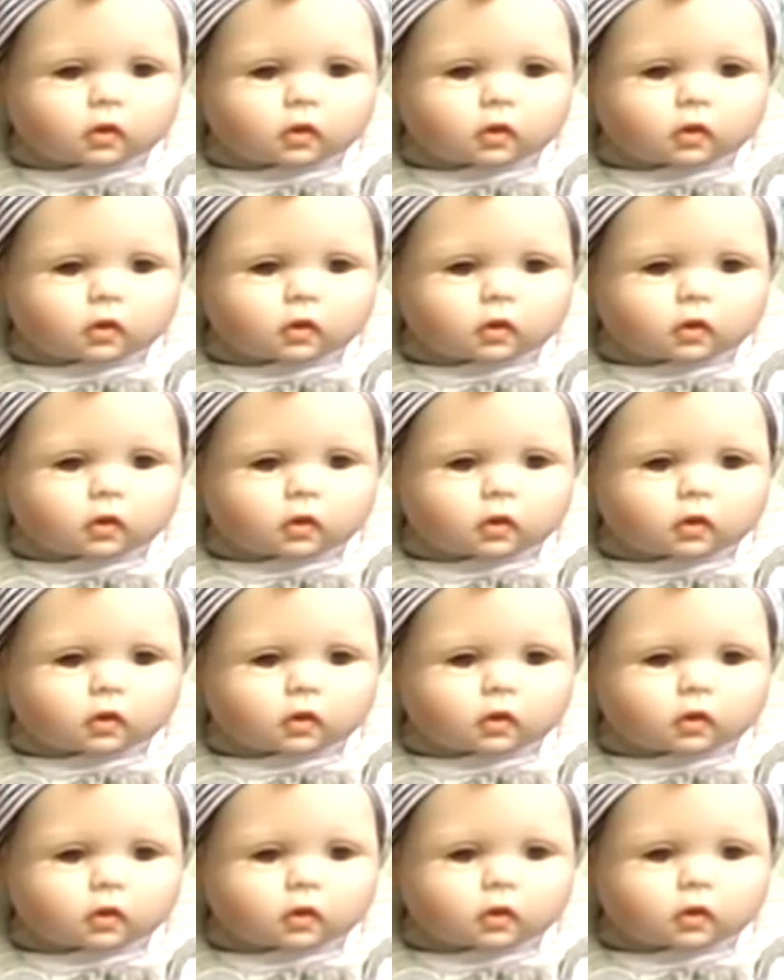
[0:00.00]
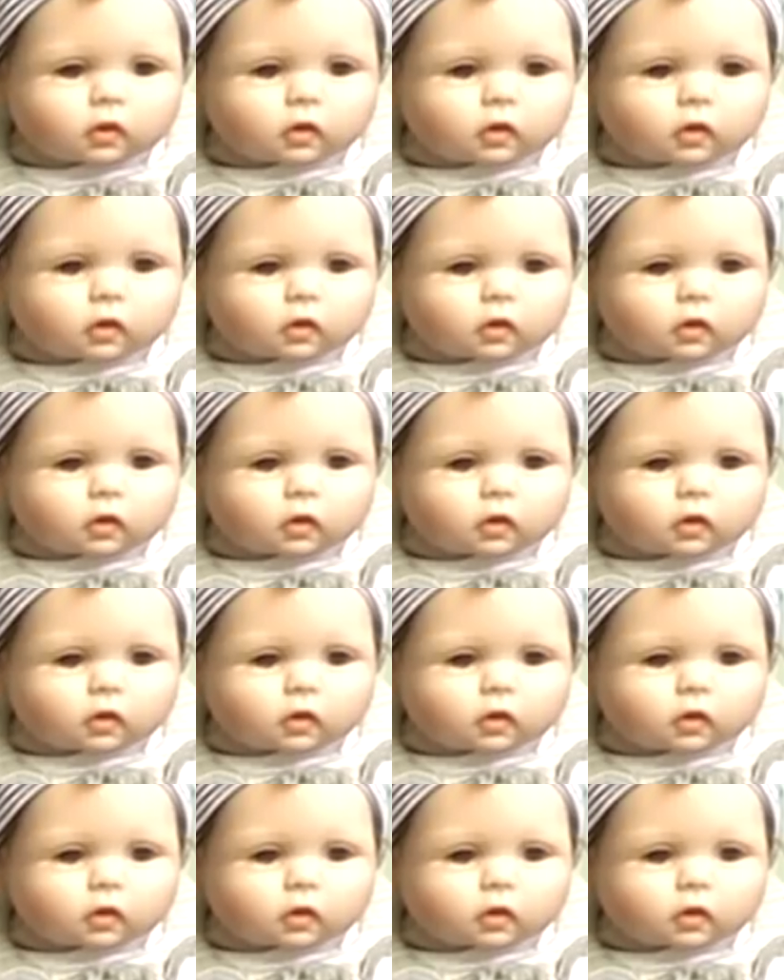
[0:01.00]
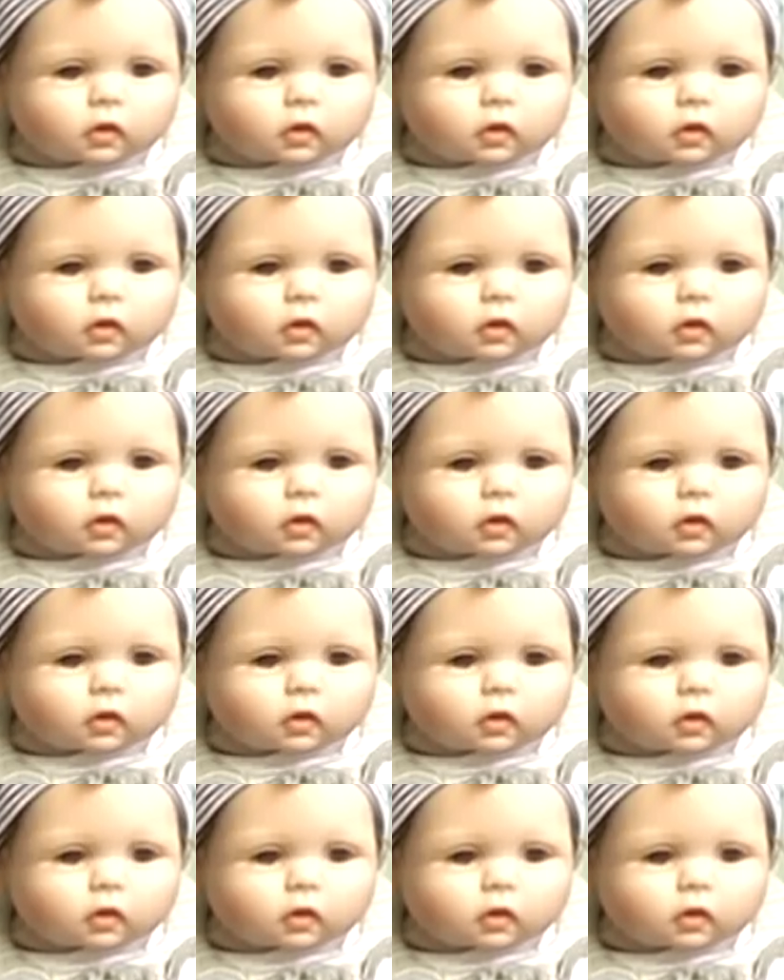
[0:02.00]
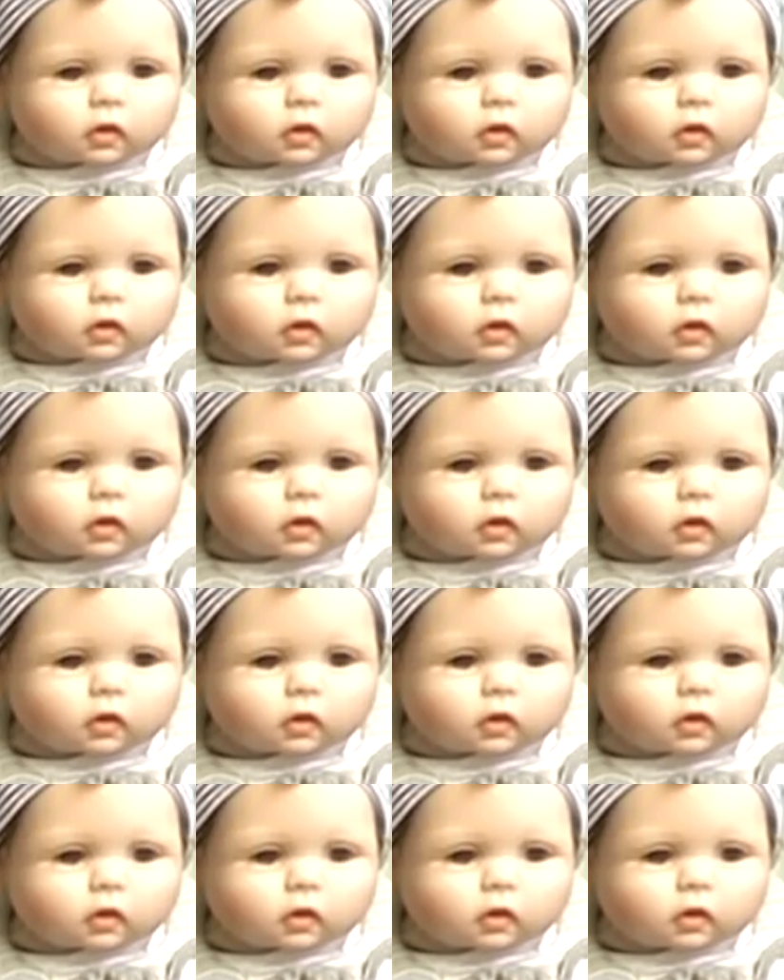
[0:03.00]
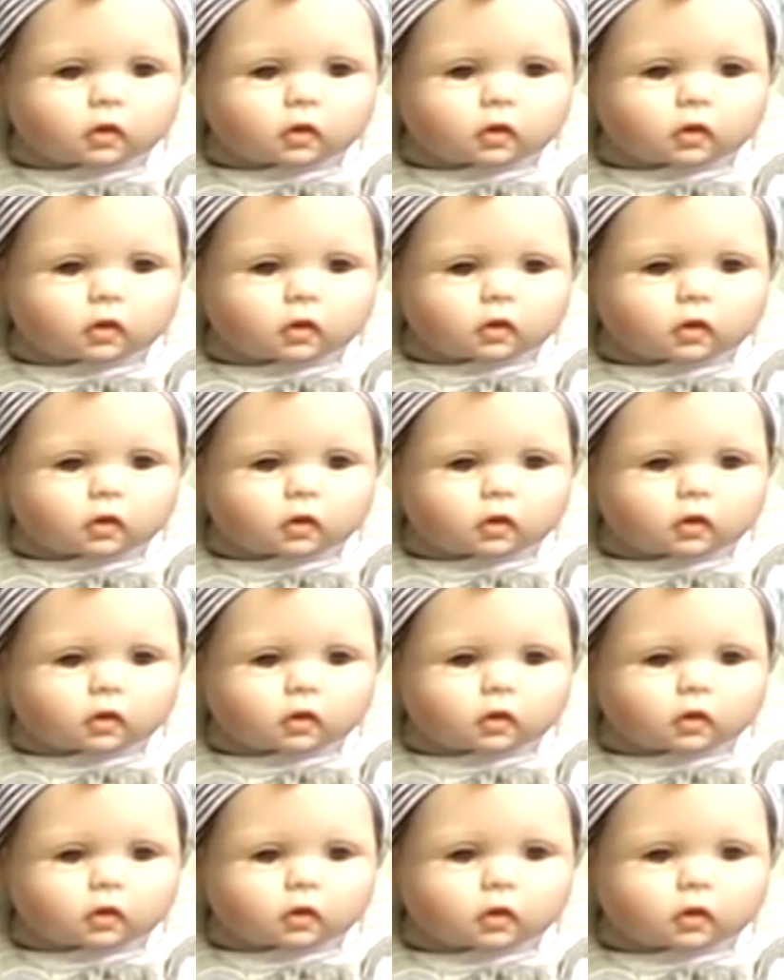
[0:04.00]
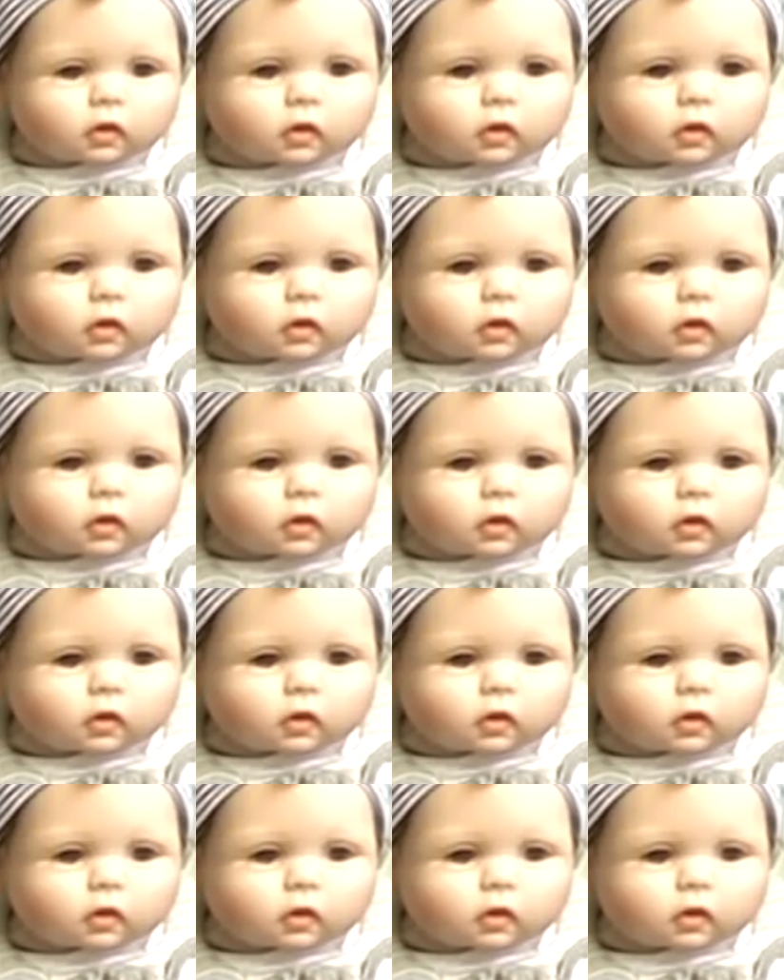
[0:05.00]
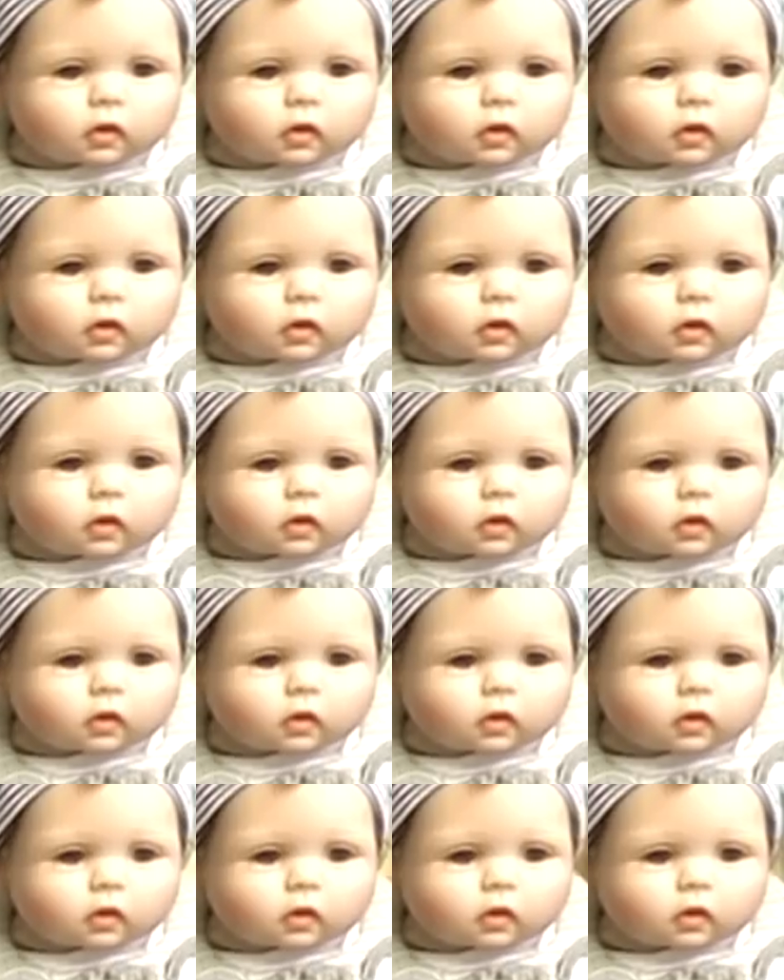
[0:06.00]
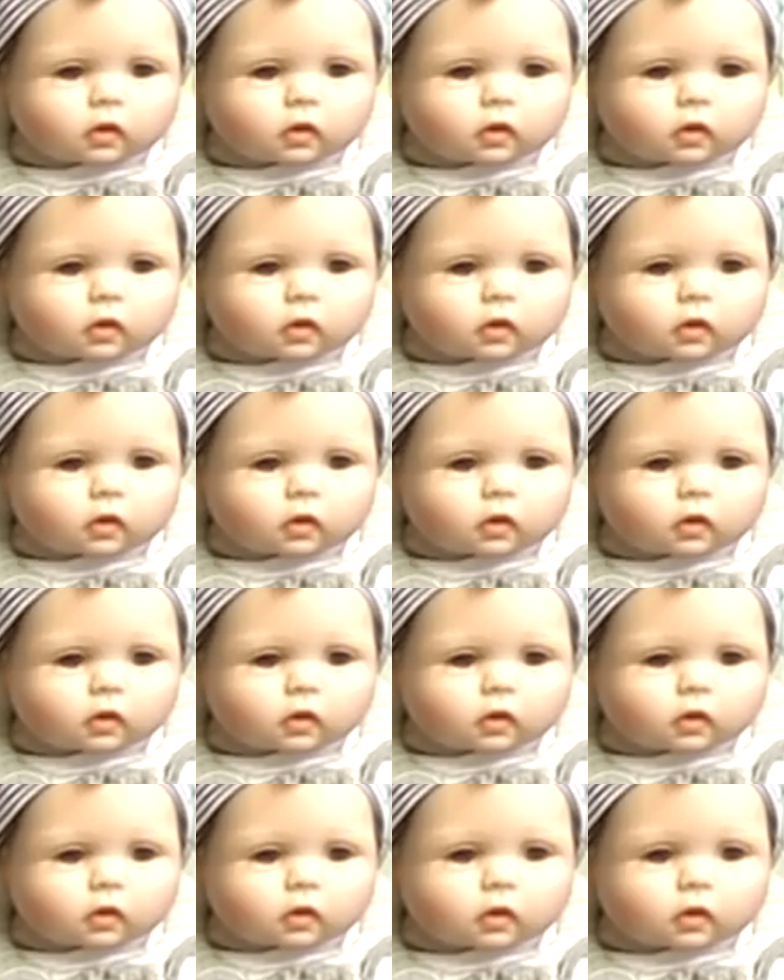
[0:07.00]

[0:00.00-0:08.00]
(not speaking)